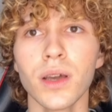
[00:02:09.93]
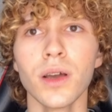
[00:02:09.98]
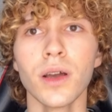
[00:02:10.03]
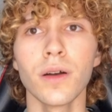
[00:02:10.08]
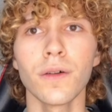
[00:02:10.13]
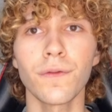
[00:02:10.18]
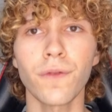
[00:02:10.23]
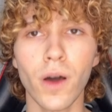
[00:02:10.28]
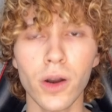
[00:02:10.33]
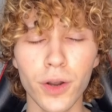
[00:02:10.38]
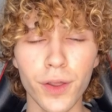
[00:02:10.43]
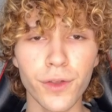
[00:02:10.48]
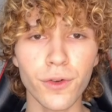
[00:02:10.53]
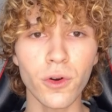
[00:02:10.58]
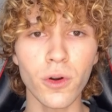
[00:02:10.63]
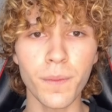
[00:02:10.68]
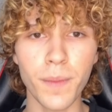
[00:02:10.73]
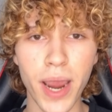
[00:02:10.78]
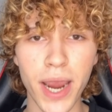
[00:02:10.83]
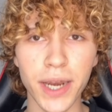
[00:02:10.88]
Follow the
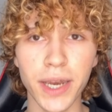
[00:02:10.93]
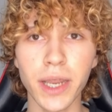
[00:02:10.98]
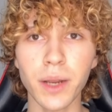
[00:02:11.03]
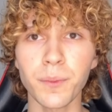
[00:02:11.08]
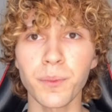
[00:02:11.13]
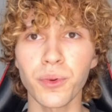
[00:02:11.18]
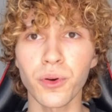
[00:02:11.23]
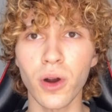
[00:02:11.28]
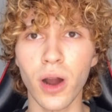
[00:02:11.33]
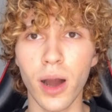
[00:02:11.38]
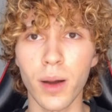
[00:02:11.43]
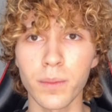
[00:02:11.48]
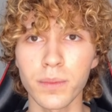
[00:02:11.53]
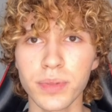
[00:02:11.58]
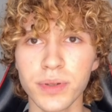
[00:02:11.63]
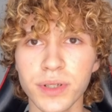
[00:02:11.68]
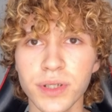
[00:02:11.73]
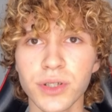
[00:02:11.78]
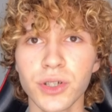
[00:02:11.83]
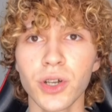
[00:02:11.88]
remaining
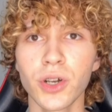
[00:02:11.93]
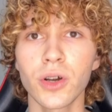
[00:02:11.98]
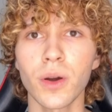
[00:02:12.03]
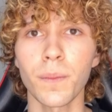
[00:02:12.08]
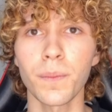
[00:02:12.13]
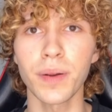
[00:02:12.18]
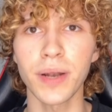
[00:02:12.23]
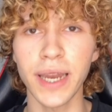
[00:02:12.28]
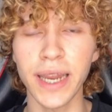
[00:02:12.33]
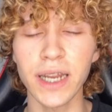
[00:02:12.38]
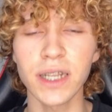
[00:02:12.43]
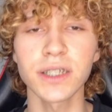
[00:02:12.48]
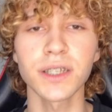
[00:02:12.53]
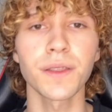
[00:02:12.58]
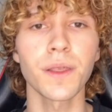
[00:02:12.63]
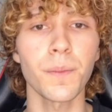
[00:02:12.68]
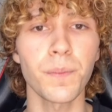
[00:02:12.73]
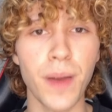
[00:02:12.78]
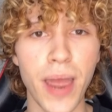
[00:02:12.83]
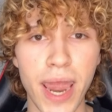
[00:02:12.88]
prompts to complete
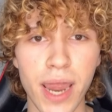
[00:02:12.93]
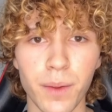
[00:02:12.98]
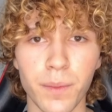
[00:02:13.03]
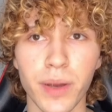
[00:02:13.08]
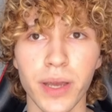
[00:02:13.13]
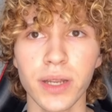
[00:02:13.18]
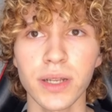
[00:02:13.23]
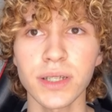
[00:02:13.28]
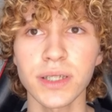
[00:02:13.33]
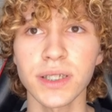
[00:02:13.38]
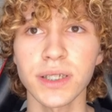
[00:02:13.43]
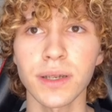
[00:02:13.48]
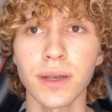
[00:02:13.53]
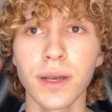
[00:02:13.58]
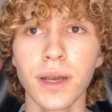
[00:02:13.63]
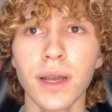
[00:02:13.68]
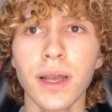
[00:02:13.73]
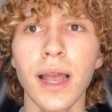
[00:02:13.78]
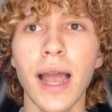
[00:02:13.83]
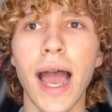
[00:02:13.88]
the payment,
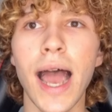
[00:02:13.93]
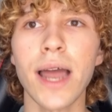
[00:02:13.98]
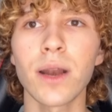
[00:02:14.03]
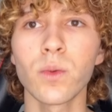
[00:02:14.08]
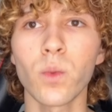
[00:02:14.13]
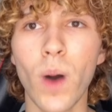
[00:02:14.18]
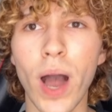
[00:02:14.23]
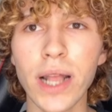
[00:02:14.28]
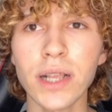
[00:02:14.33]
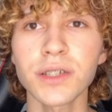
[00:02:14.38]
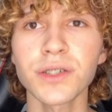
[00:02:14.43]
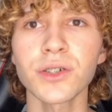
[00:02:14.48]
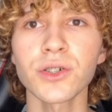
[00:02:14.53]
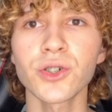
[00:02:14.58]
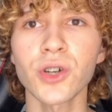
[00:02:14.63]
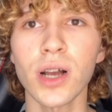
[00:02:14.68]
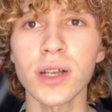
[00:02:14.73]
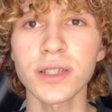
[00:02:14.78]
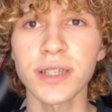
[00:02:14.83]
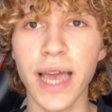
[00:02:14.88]
and once the
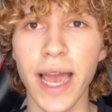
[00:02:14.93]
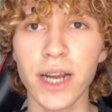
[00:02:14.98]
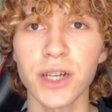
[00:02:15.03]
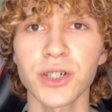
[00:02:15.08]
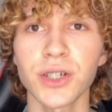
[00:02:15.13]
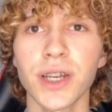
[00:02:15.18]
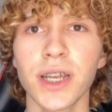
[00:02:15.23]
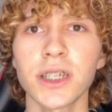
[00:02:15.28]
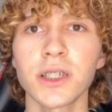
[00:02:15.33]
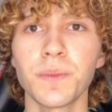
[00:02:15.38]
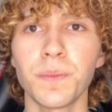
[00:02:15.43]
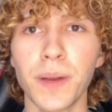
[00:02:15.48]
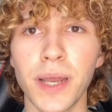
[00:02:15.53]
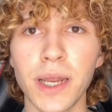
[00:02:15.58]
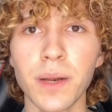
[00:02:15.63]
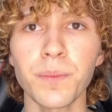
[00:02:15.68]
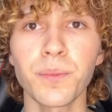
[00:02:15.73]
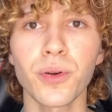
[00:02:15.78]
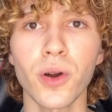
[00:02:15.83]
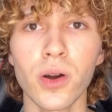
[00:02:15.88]
transaction has
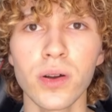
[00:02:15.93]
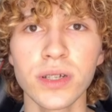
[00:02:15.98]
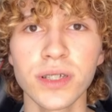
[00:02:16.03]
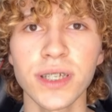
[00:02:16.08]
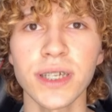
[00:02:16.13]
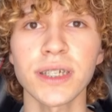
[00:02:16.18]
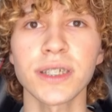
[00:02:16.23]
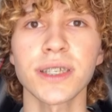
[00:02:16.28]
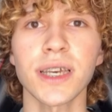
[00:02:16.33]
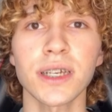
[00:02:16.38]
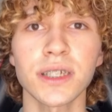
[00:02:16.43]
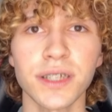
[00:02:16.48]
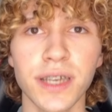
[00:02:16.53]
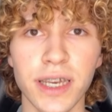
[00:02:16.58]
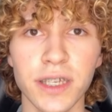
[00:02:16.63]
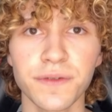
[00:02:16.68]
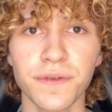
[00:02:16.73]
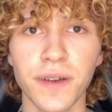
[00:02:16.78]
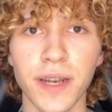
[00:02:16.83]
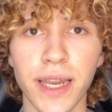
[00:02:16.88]
been processed
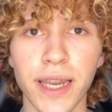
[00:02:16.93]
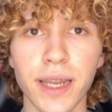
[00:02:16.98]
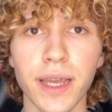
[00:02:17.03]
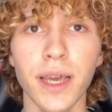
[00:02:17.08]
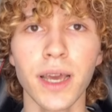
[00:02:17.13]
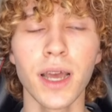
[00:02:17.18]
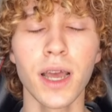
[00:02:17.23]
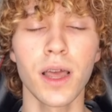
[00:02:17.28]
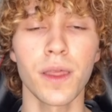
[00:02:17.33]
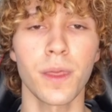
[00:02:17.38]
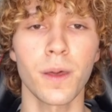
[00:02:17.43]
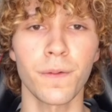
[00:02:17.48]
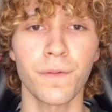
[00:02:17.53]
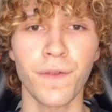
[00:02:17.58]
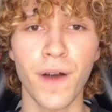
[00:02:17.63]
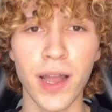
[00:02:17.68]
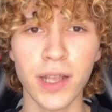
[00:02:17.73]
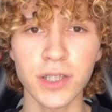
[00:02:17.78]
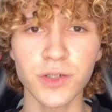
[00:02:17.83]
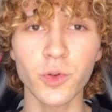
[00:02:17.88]
successfully, the
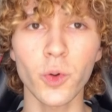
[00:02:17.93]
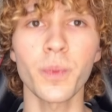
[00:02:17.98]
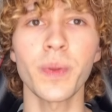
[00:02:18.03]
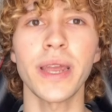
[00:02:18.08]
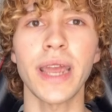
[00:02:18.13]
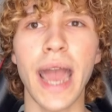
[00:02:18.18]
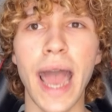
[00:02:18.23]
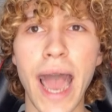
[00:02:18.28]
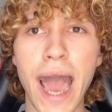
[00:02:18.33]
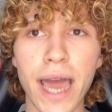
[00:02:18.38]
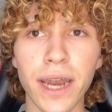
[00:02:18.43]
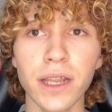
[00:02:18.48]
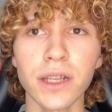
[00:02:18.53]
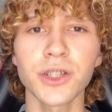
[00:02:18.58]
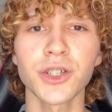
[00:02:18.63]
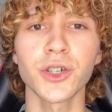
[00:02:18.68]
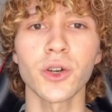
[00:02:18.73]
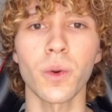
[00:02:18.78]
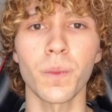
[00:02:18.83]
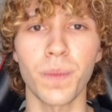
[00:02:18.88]
funds will be added
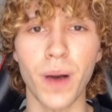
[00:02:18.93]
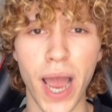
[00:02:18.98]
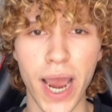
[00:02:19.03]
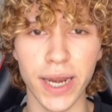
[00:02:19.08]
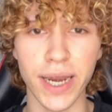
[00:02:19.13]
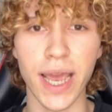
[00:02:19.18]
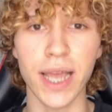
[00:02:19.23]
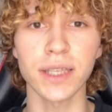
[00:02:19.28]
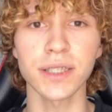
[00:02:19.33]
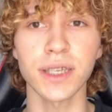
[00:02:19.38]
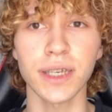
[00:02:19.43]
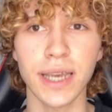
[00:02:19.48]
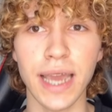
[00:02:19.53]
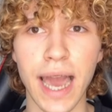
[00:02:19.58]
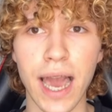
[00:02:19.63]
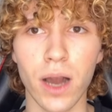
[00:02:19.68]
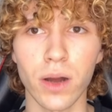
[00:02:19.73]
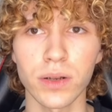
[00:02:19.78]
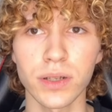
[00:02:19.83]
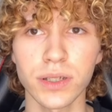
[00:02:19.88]
to your Binance
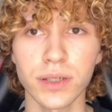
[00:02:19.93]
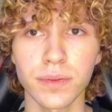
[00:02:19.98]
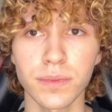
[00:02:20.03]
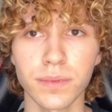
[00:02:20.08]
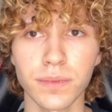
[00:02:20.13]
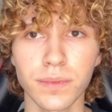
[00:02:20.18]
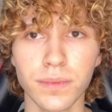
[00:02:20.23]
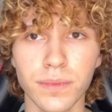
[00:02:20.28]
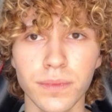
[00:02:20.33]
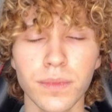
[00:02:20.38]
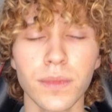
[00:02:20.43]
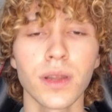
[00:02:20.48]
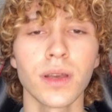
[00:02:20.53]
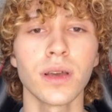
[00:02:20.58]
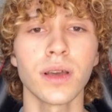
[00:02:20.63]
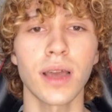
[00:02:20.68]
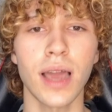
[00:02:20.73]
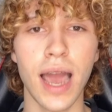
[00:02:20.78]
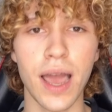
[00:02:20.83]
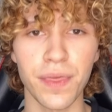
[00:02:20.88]
account.
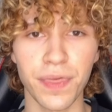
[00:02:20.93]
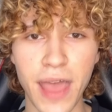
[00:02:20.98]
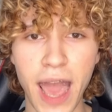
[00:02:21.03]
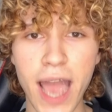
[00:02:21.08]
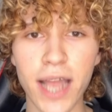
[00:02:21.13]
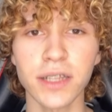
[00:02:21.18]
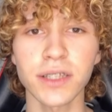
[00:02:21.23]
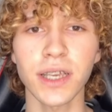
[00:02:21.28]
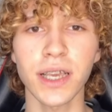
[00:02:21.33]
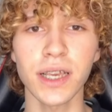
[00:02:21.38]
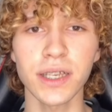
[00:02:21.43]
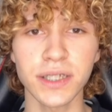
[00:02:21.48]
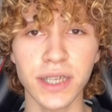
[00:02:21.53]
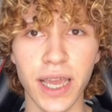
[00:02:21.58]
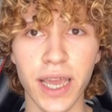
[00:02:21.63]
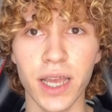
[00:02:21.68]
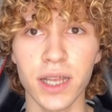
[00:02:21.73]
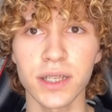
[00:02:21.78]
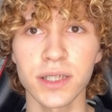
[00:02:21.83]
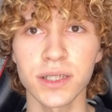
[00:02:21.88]
And that is
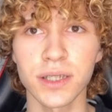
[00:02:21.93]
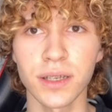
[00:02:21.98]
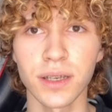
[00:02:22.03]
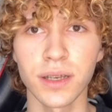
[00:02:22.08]
it.